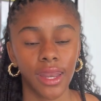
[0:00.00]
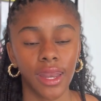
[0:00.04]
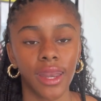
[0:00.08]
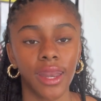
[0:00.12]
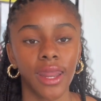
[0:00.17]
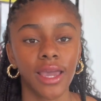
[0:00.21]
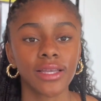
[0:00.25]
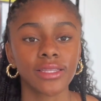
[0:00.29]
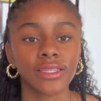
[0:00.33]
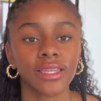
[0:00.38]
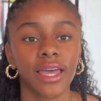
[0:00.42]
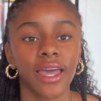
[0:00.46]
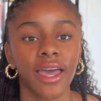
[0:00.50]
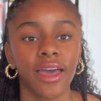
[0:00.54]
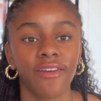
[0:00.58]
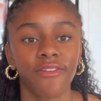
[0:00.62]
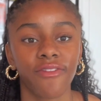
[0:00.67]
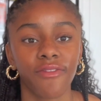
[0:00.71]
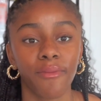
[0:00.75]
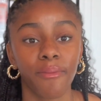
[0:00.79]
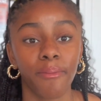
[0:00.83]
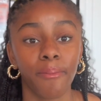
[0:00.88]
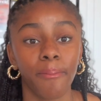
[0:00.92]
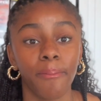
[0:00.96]
Next, I have
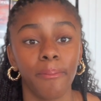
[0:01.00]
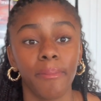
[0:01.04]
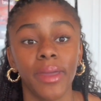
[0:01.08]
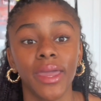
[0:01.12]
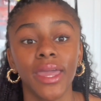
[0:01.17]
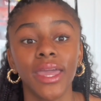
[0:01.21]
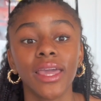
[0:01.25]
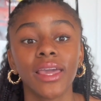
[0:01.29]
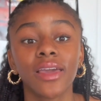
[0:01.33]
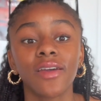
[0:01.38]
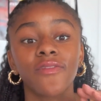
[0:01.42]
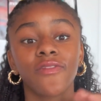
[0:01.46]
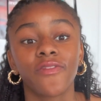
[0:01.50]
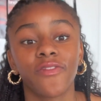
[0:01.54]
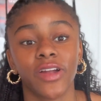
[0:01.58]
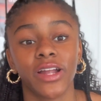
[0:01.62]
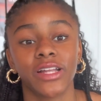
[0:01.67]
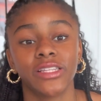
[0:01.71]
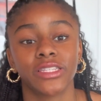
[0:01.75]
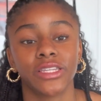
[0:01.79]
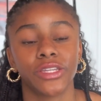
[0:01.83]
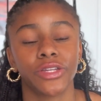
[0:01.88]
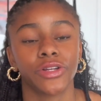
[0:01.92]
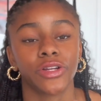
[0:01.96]
make
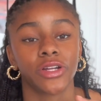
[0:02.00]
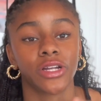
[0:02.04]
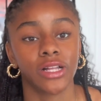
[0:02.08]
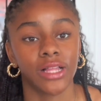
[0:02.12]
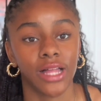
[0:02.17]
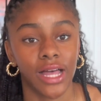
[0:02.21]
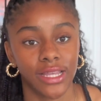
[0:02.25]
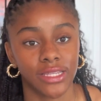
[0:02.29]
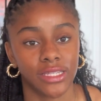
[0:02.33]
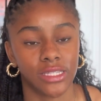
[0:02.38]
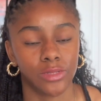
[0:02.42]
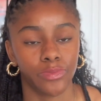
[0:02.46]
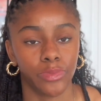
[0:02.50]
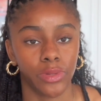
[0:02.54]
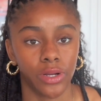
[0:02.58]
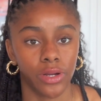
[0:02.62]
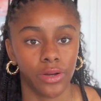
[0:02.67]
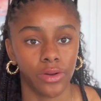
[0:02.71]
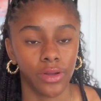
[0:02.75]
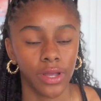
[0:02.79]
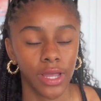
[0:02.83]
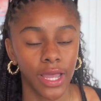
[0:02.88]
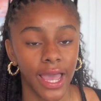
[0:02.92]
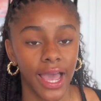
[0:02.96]
friends in your classes,
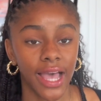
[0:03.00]
bro.